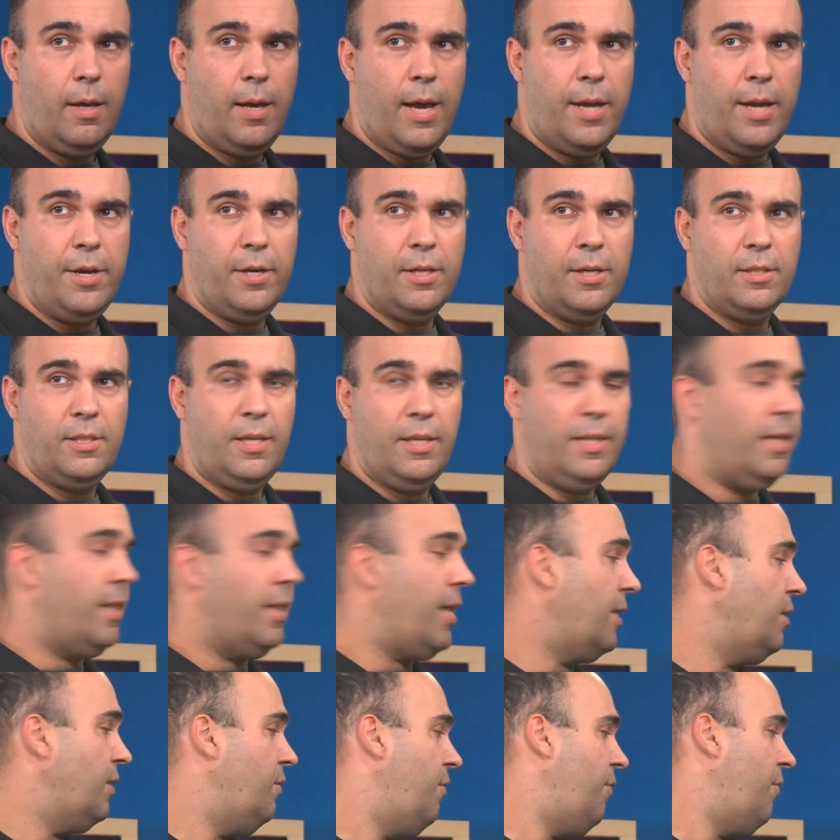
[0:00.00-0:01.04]
And you're going to see that
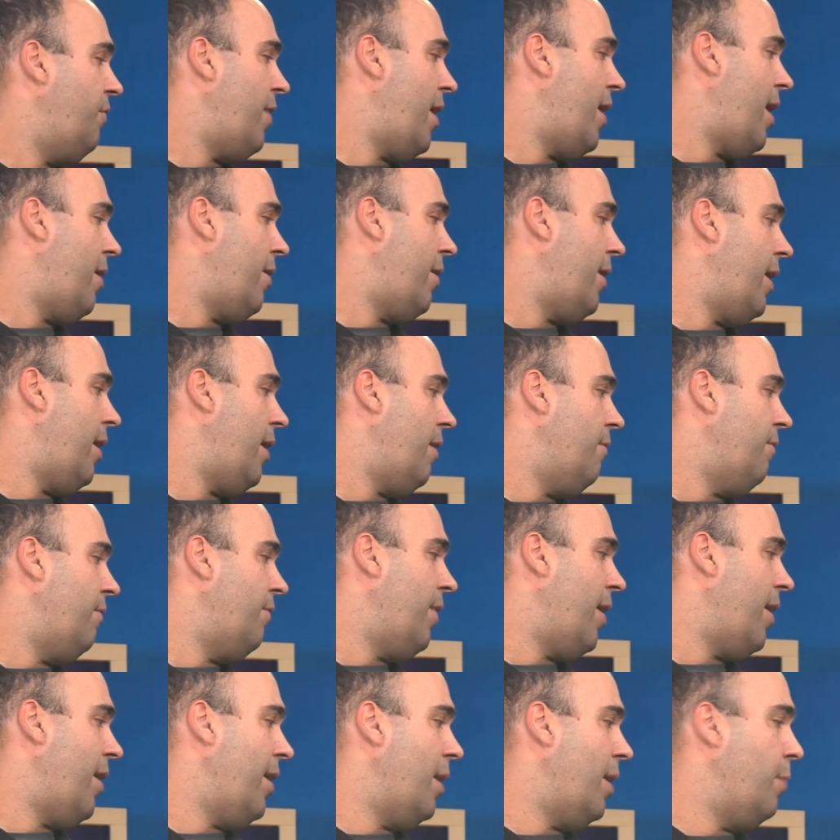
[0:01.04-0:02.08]
that's very,
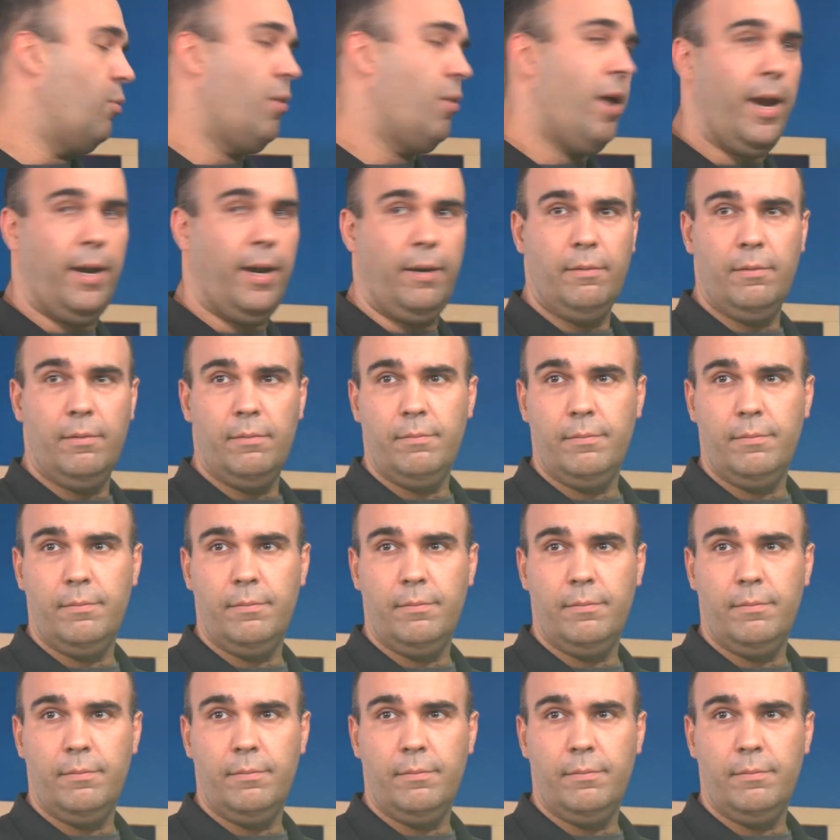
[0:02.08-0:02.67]
very bright.